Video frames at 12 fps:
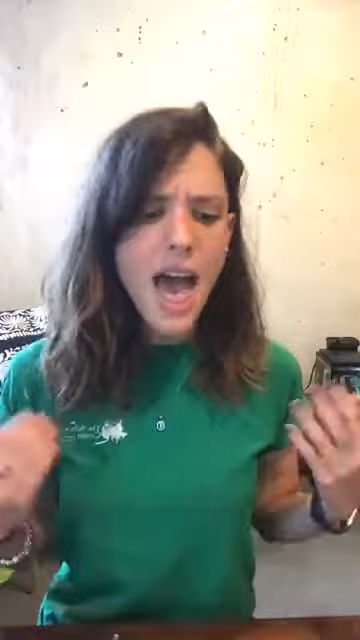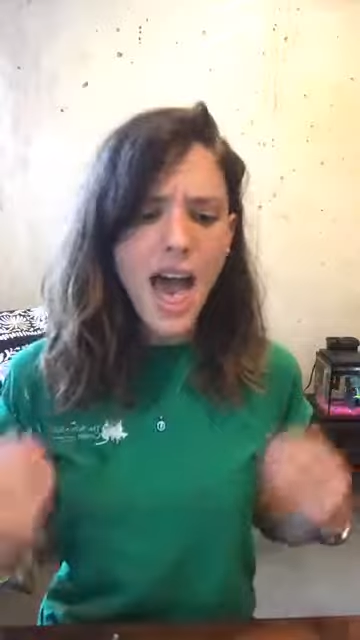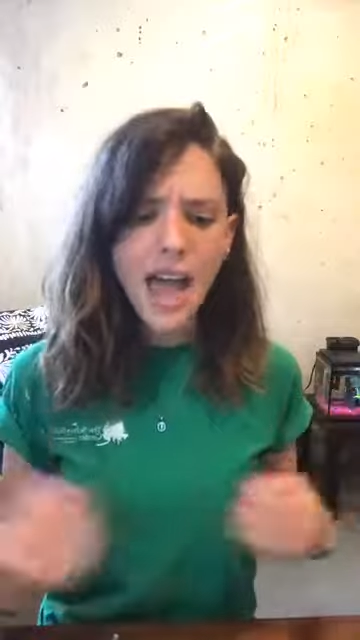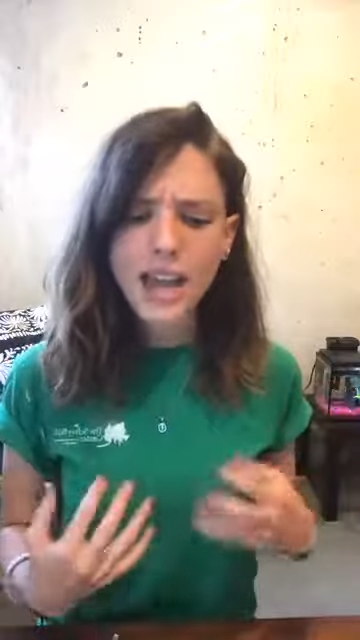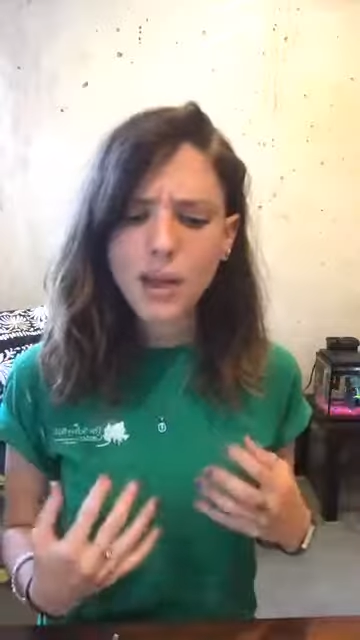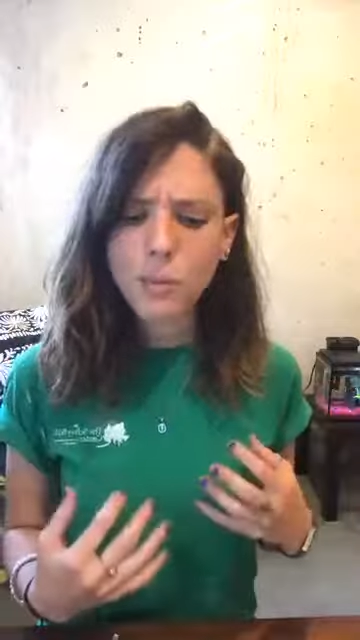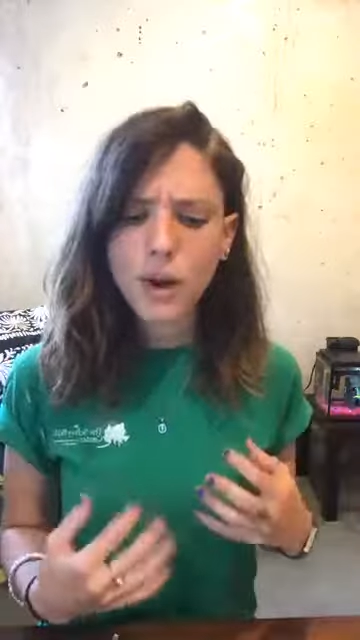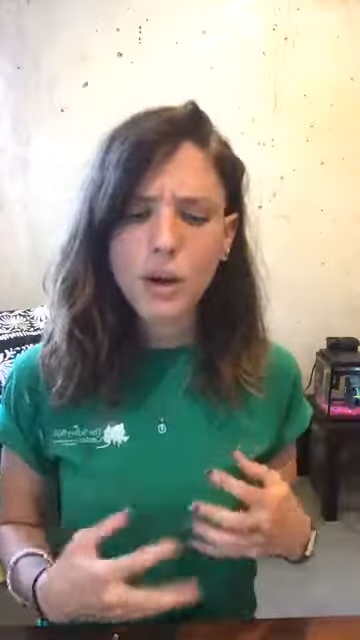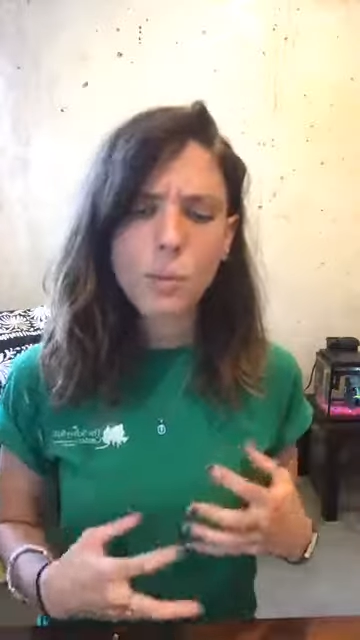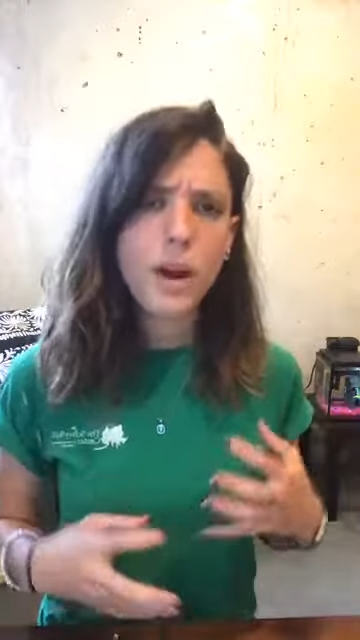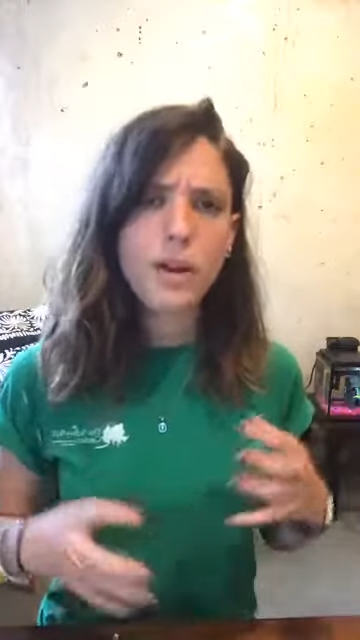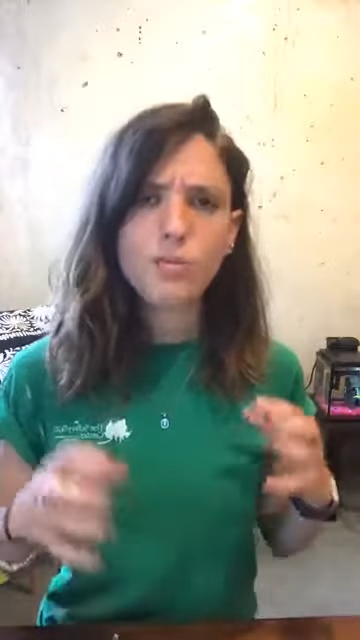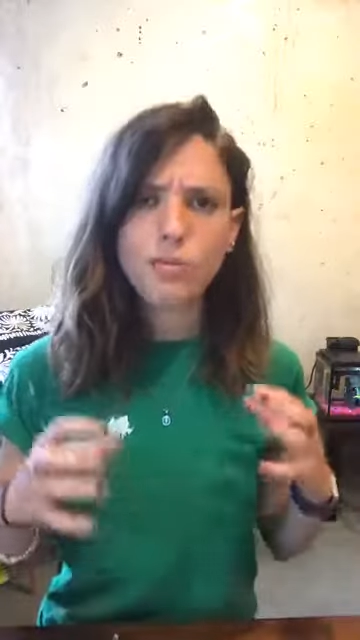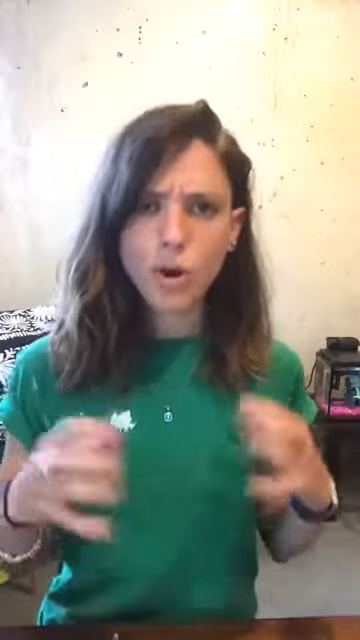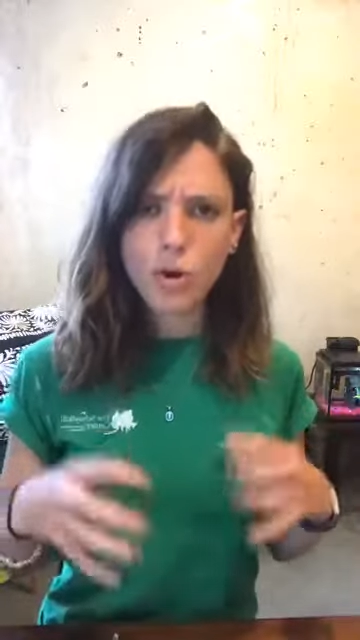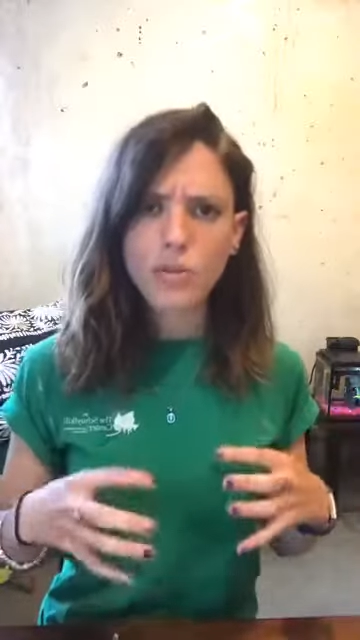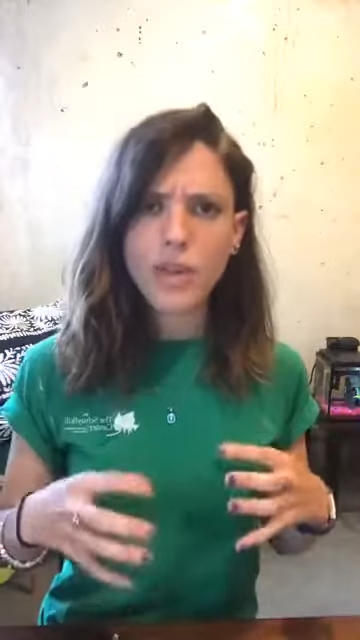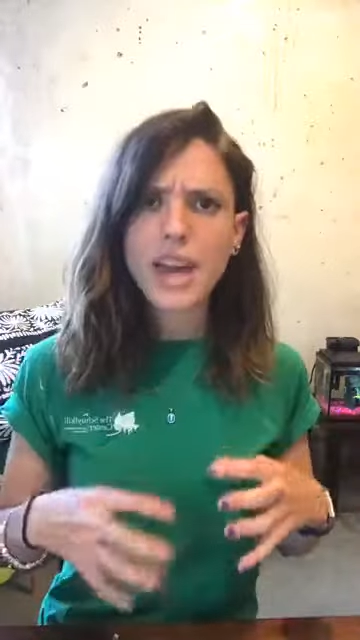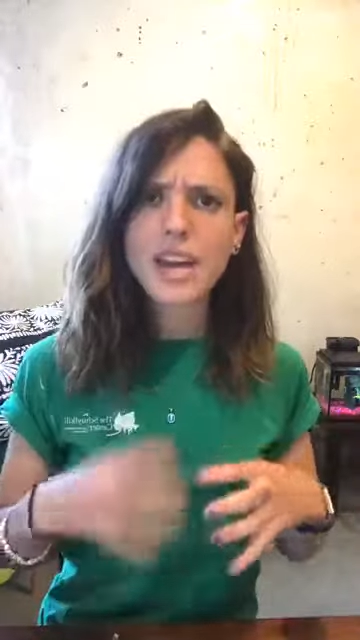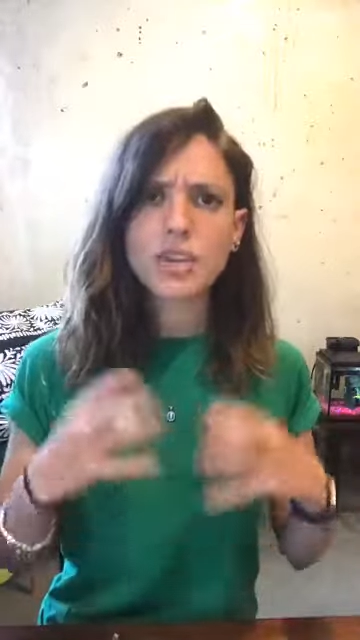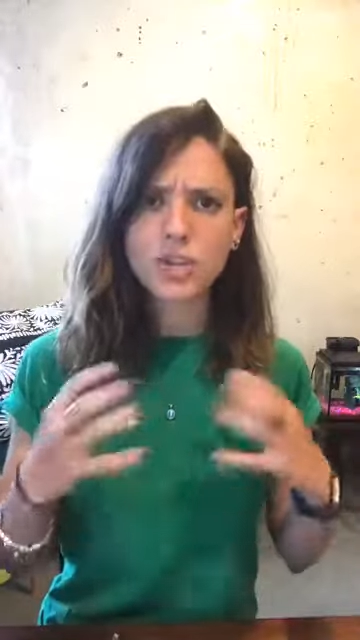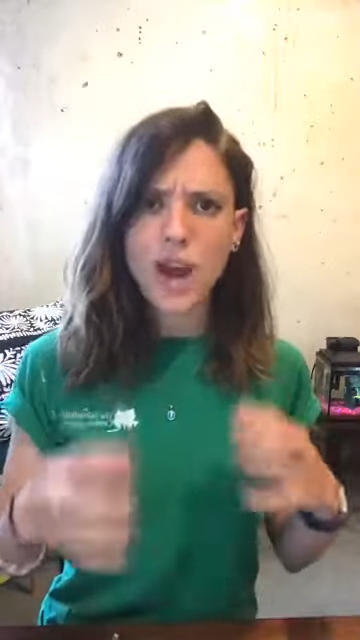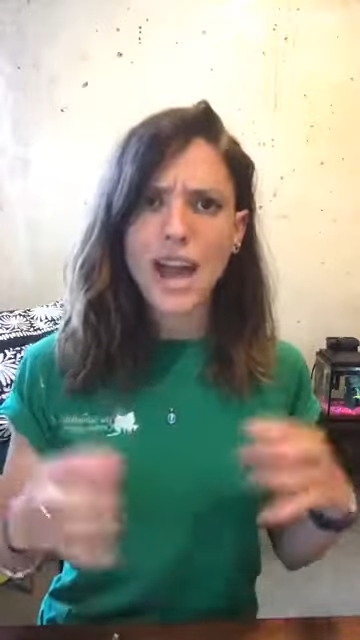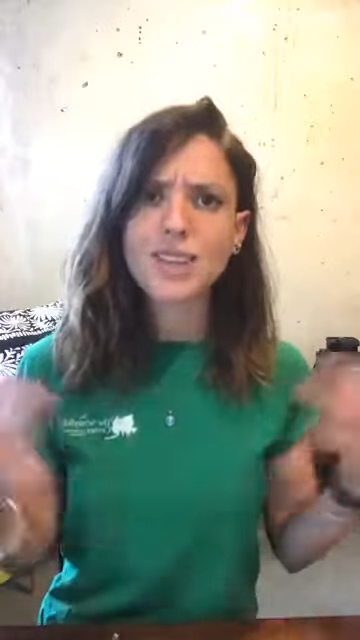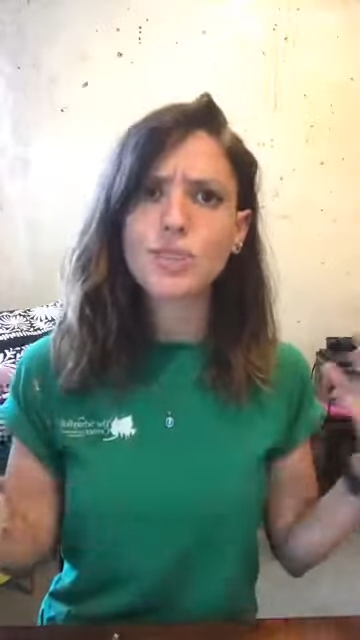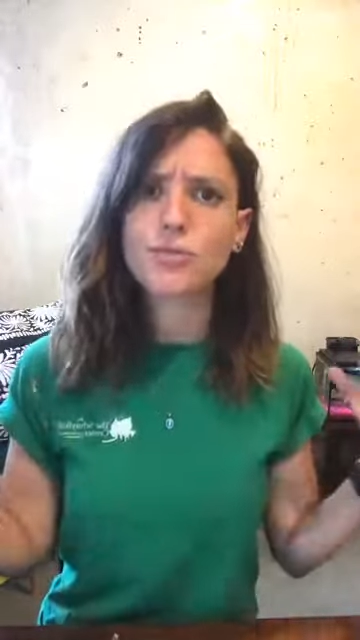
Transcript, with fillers: Anywhere where that attracts